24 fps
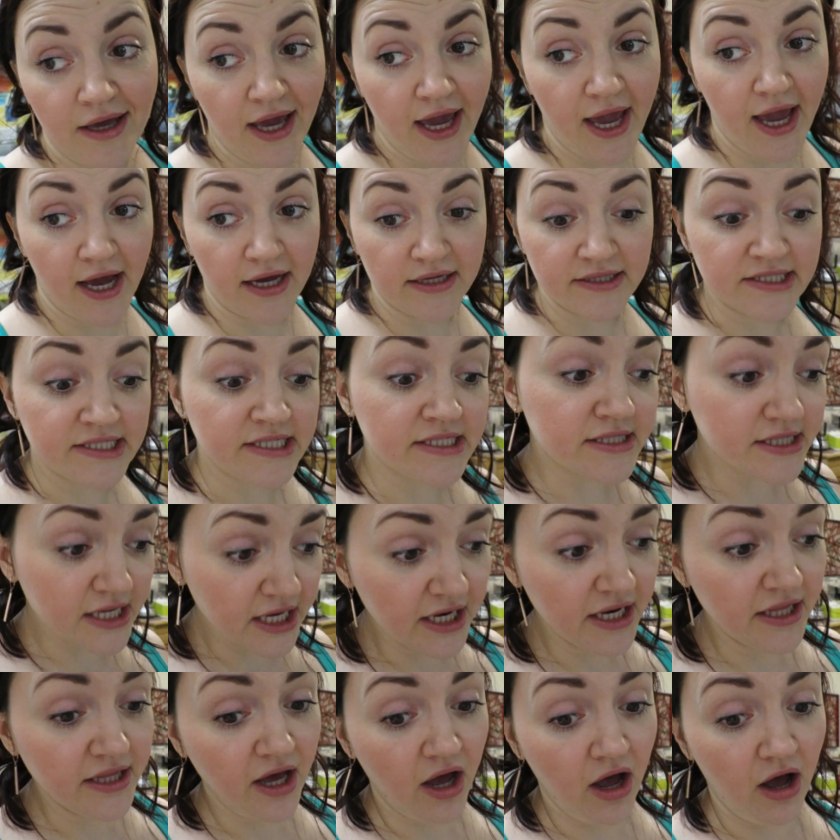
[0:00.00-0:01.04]
and
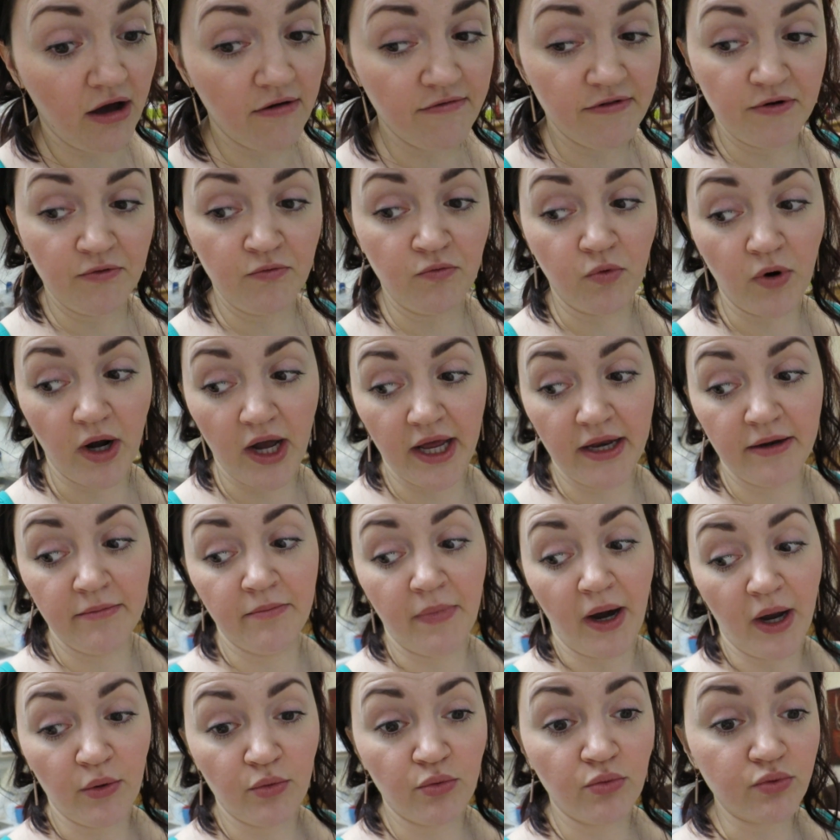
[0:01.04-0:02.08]
stick it in the oven when
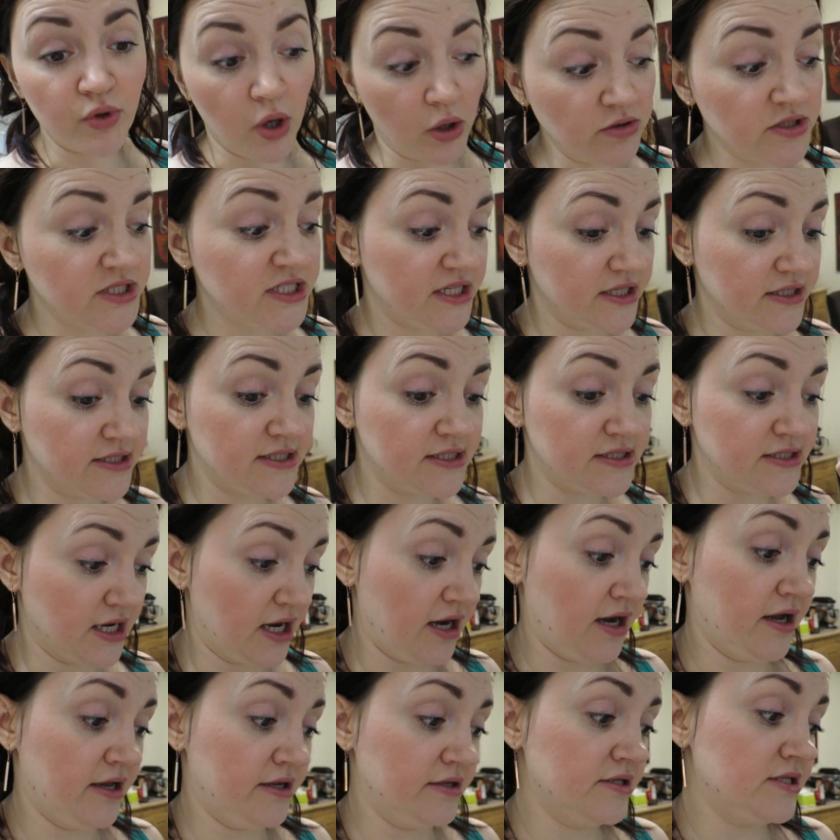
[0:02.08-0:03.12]
my roast is
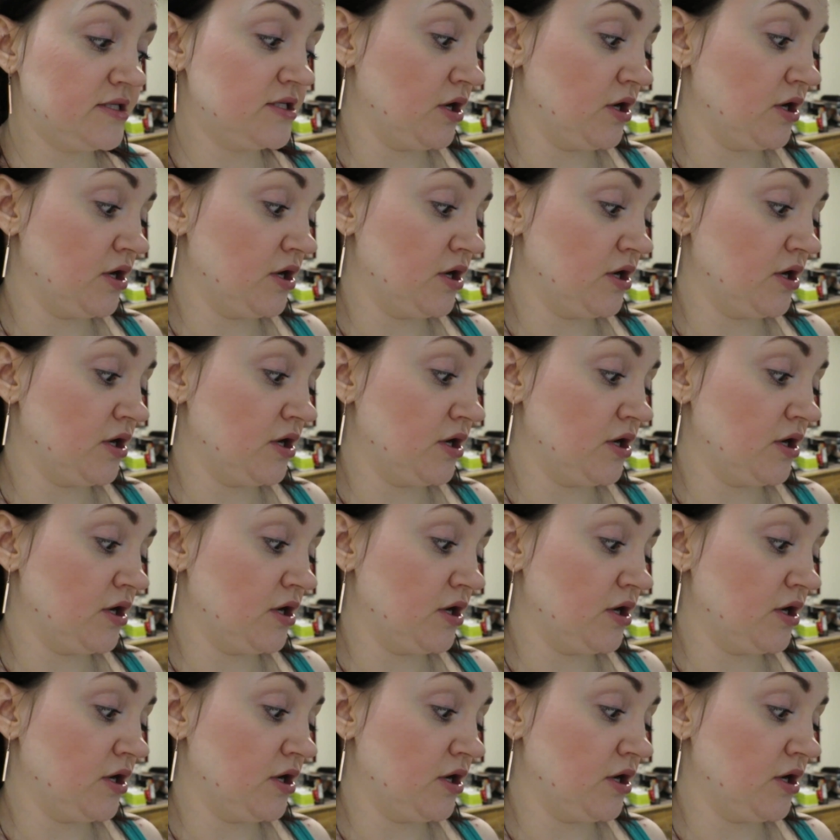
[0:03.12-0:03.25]
done.